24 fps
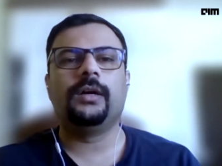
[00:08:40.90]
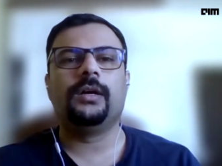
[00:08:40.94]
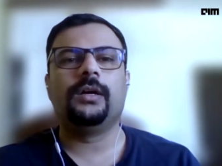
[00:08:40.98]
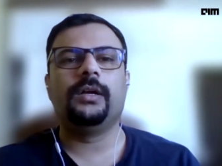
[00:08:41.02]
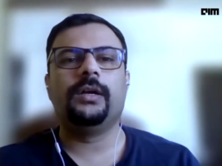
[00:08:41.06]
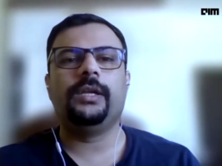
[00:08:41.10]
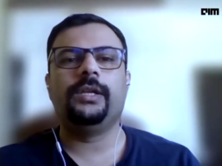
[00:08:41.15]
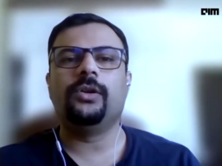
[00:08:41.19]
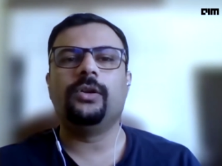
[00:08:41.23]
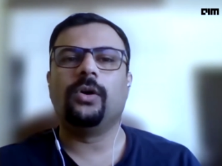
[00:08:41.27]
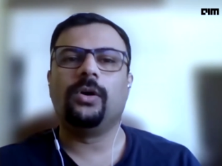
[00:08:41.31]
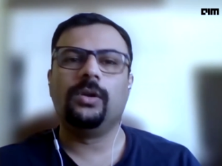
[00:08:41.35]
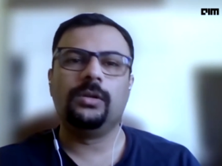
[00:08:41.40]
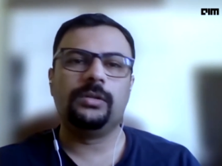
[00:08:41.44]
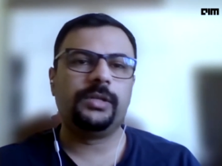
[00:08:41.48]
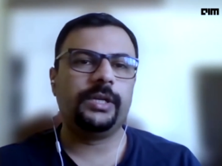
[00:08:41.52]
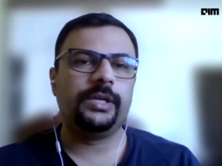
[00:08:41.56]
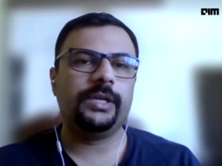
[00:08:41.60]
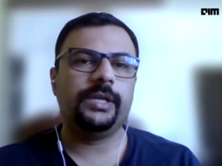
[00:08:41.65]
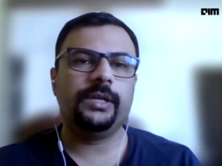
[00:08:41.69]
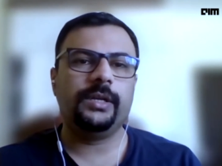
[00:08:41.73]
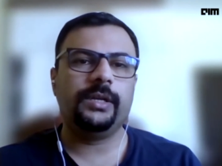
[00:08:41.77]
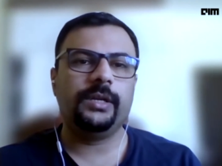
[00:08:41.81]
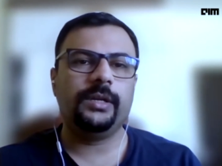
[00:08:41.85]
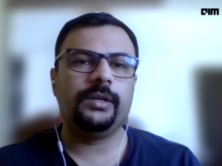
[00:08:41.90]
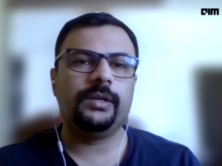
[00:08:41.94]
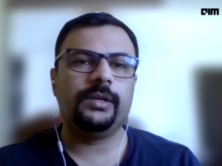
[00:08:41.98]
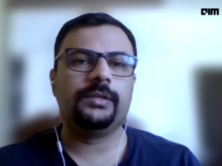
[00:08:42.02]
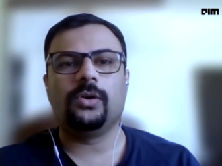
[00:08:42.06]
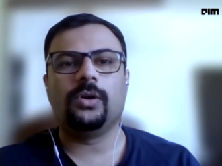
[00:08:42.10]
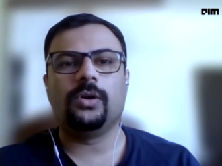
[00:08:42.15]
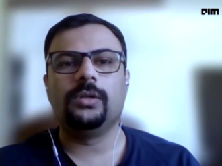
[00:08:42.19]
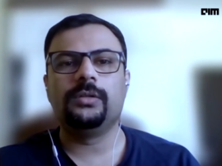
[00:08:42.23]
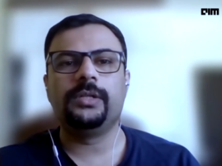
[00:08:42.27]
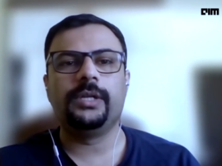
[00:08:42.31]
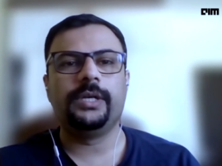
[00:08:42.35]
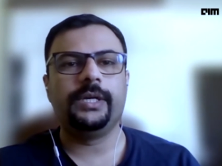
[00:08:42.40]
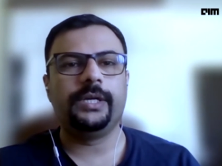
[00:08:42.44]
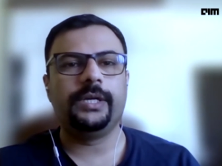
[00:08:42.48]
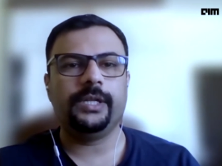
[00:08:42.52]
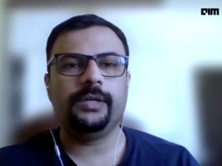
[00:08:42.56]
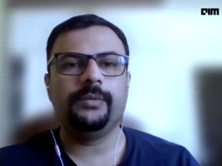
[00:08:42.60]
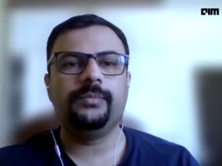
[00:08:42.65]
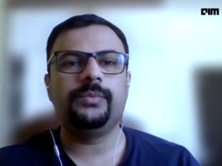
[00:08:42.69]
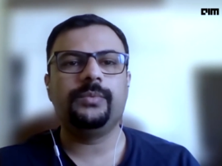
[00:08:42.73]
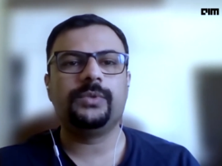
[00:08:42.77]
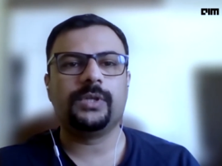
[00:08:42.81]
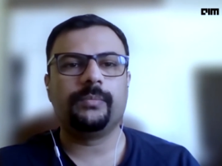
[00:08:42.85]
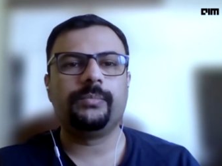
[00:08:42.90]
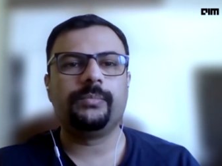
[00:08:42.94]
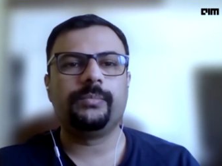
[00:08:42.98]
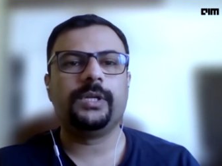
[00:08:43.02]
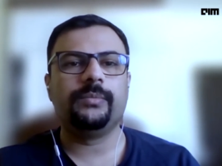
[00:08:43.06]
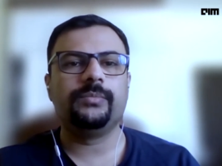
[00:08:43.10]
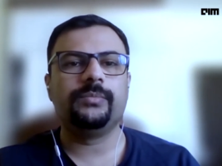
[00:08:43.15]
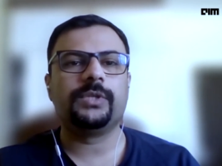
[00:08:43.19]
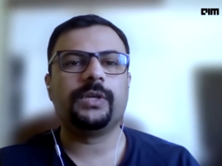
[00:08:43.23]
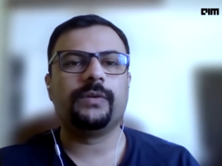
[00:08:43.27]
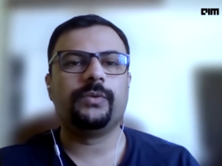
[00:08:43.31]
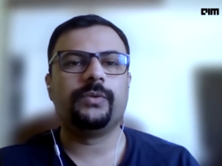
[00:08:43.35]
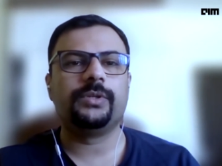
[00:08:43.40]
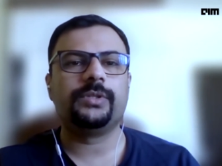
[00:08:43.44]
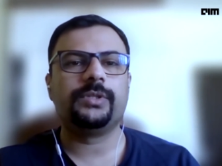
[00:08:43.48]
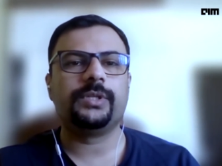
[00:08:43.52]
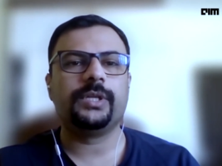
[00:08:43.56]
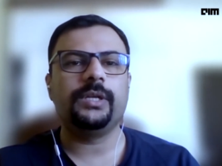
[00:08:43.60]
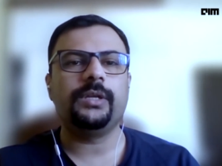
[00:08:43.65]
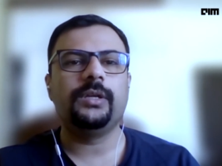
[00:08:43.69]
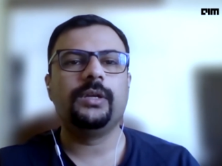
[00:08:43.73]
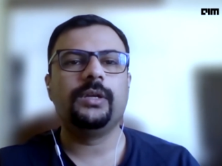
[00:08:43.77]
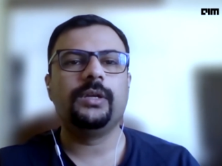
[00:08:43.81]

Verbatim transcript: uh, in all three all three teams, sub teams I would say,